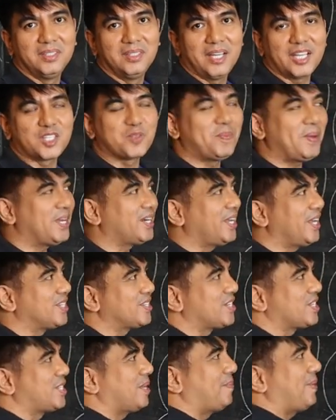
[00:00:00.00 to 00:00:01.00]

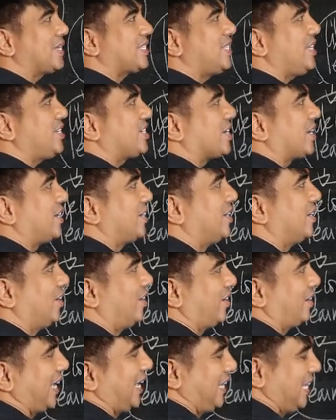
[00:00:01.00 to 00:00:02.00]
experience is the best teacher.
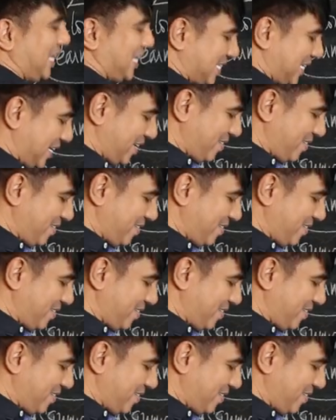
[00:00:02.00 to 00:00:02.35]
Okay, let's